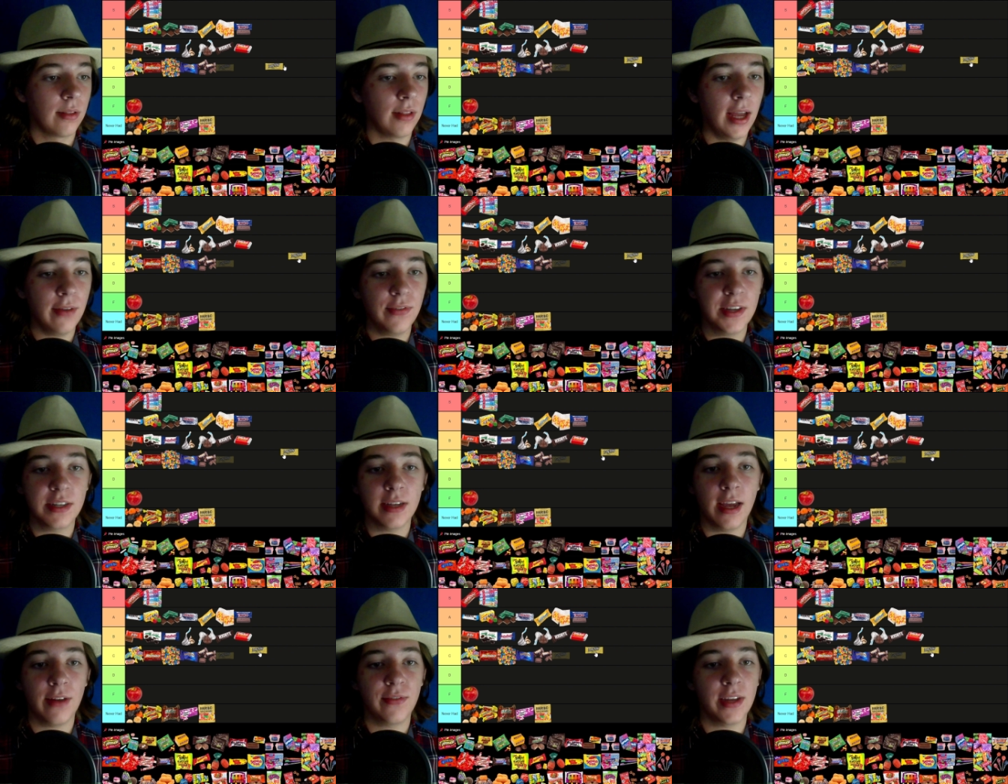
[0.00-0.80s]
Laffy
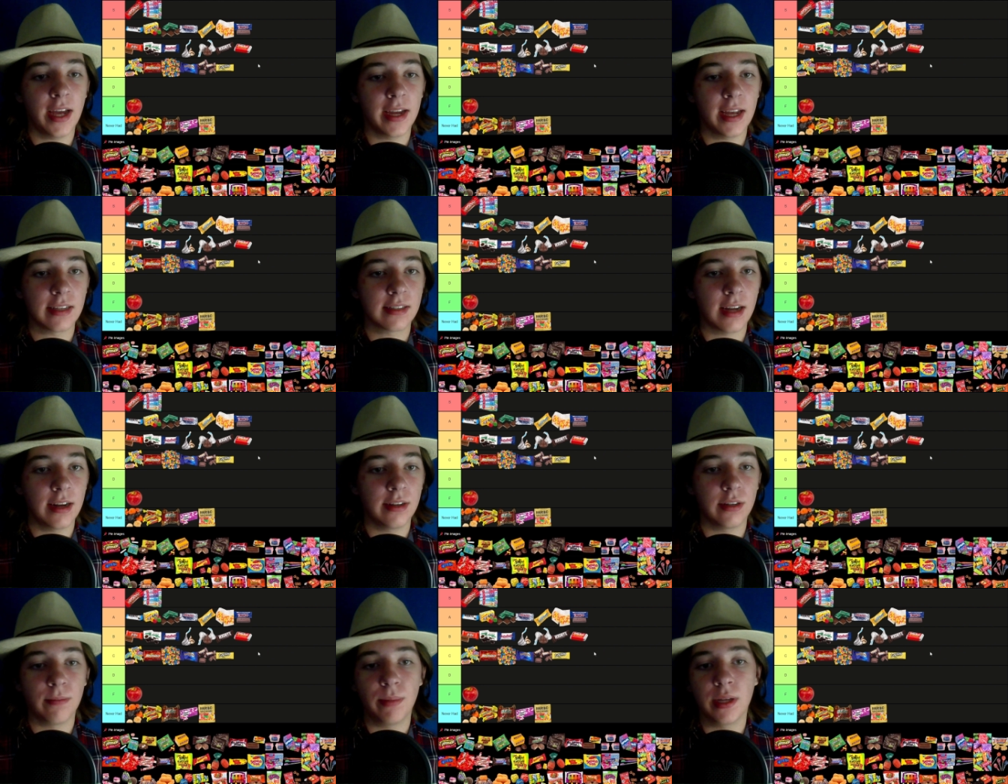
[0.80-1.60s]
Taffy, I guess, kind
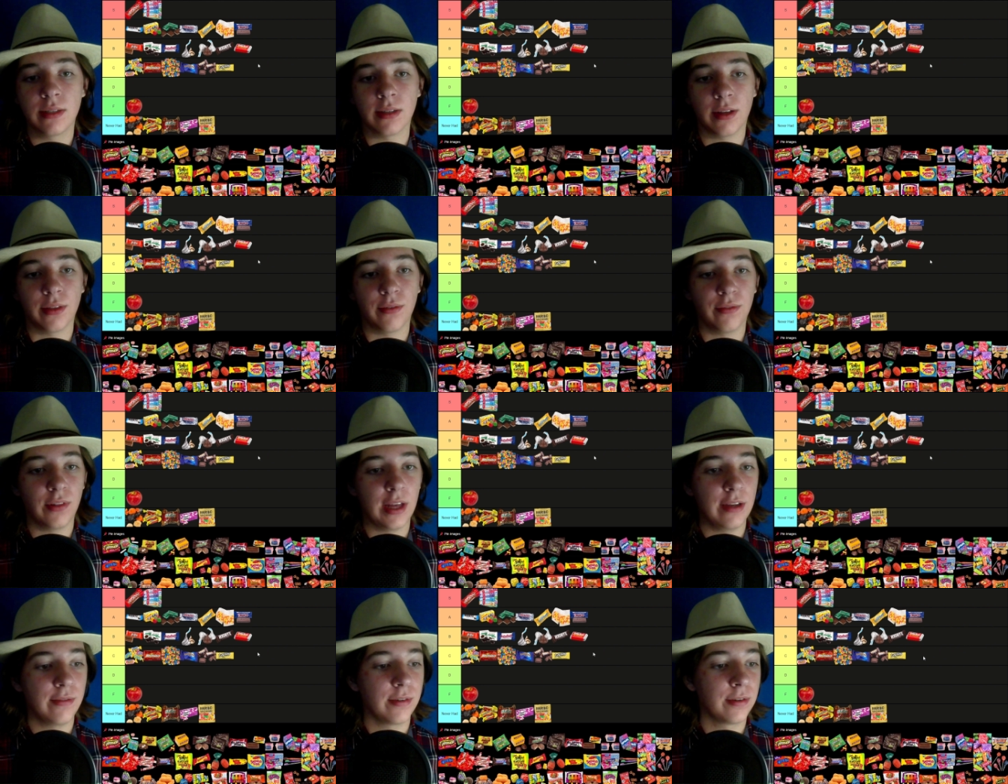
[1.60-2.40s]
of depends on the
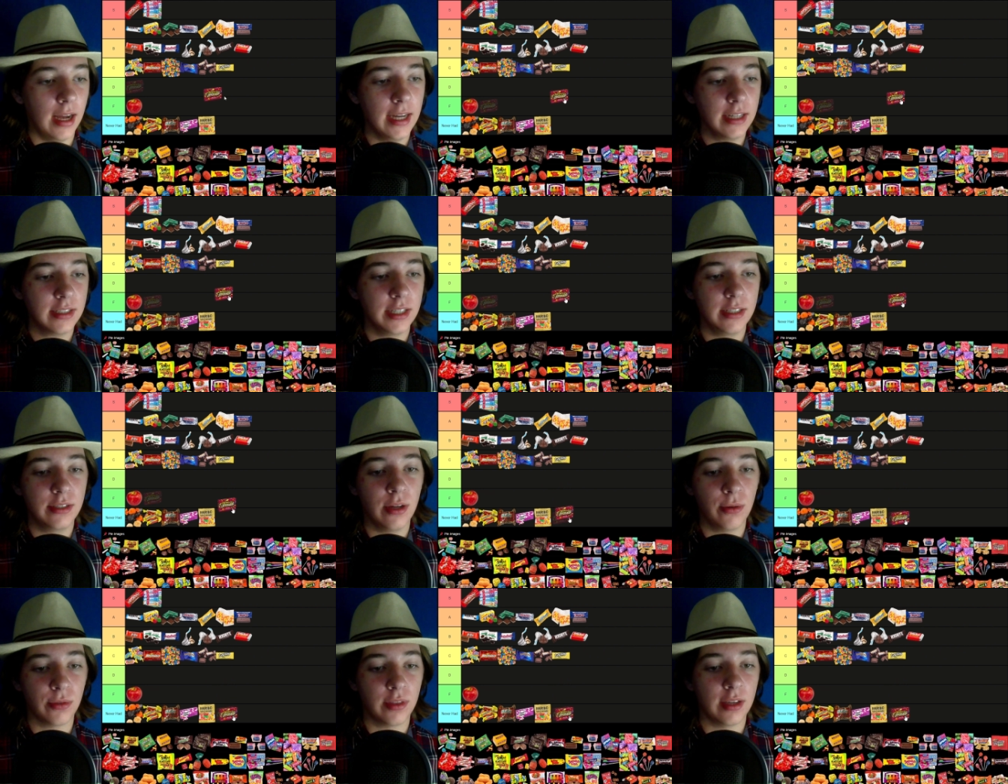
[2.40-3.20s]
flavor. I actually
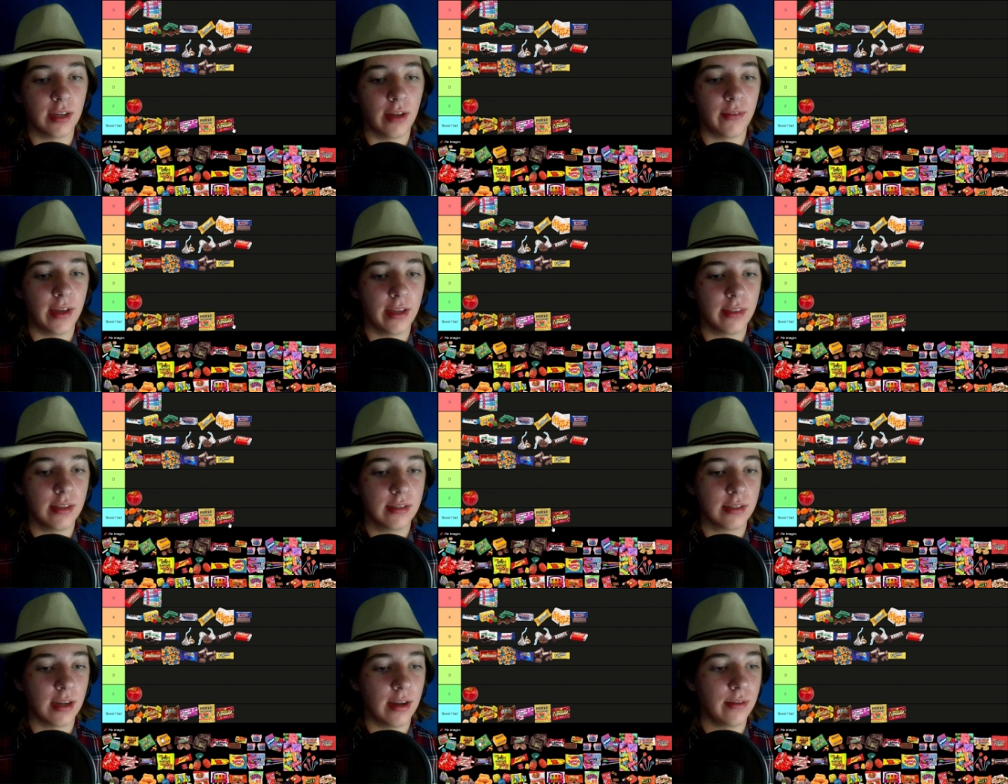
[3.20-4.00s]
don't think I've had
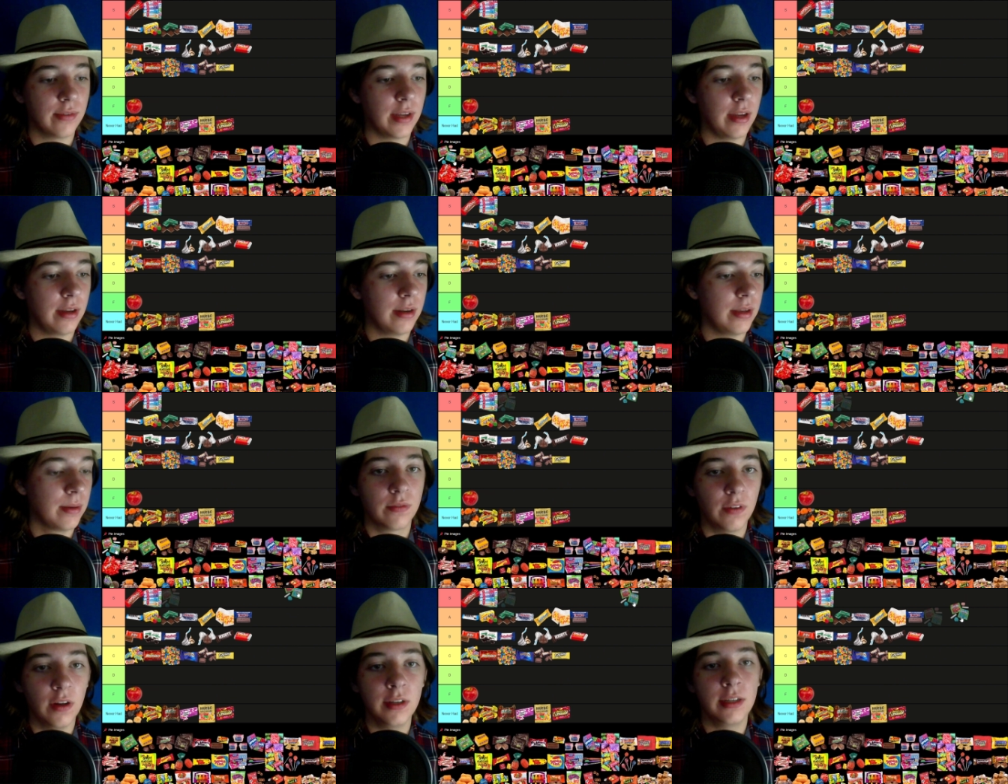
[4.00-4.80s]
this kind of candy.
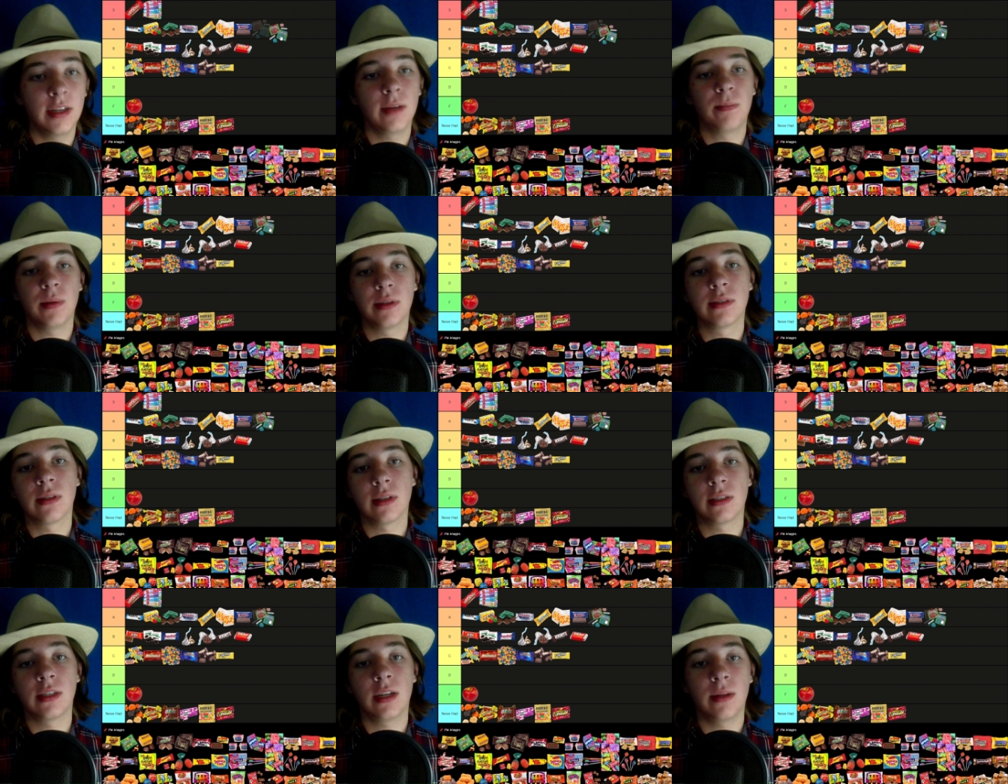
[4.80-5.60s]
Fun Dip is
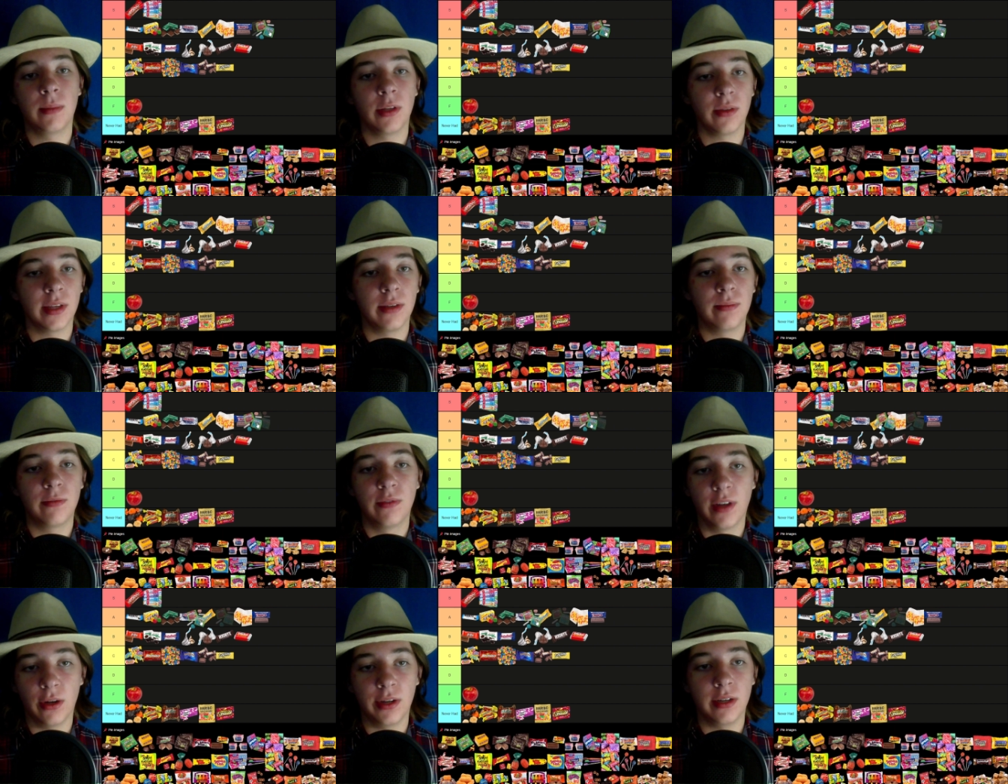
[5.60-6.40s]
legitimately
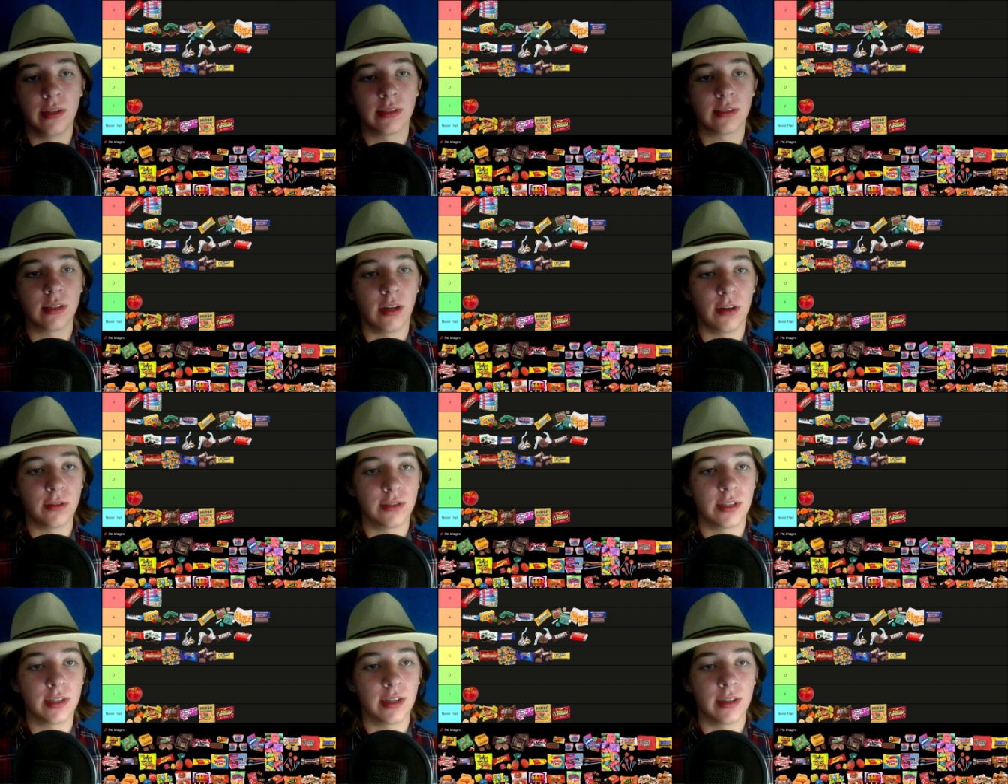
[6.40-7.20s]
very
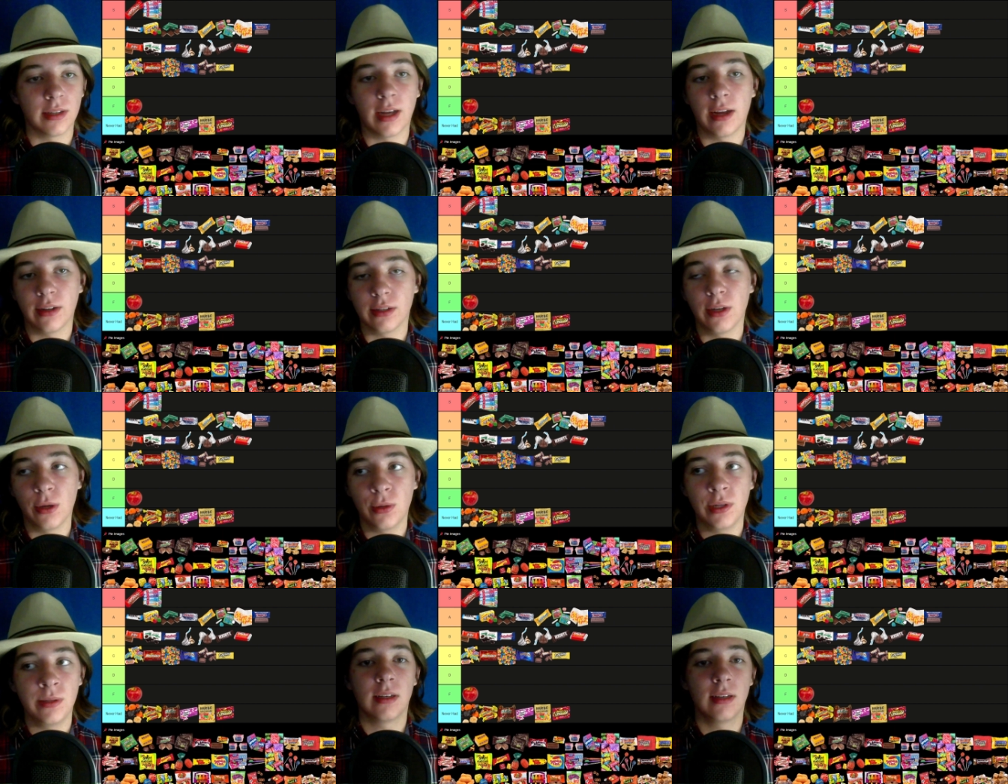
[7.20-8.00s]
nostalgic and kind of
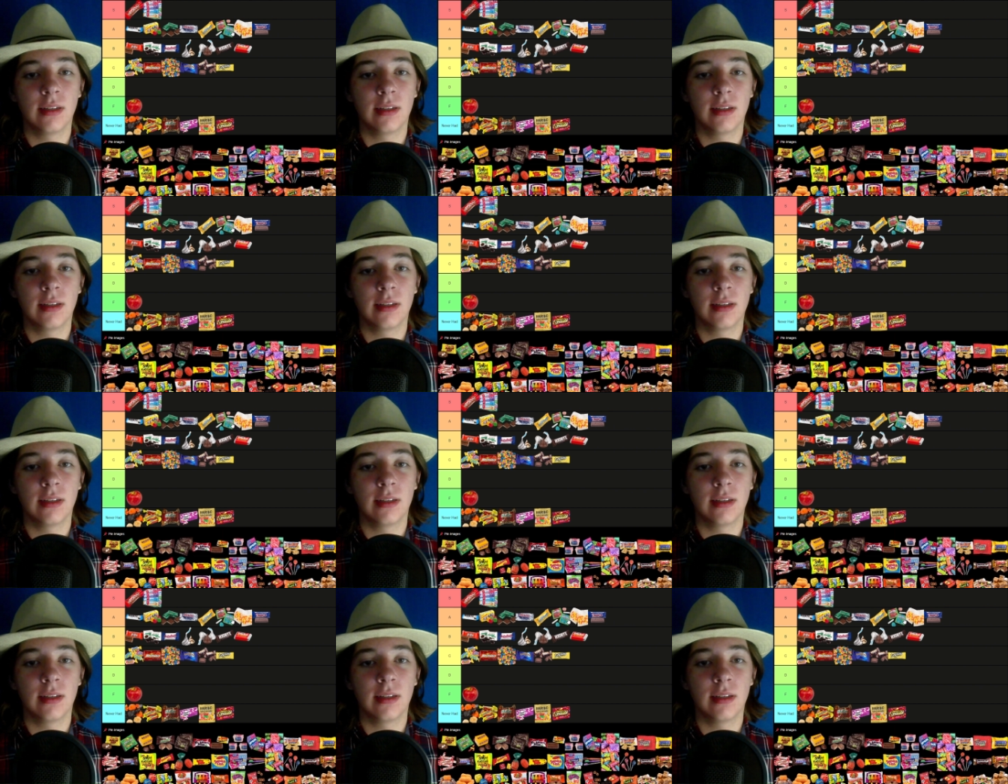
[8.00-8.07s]
goaded.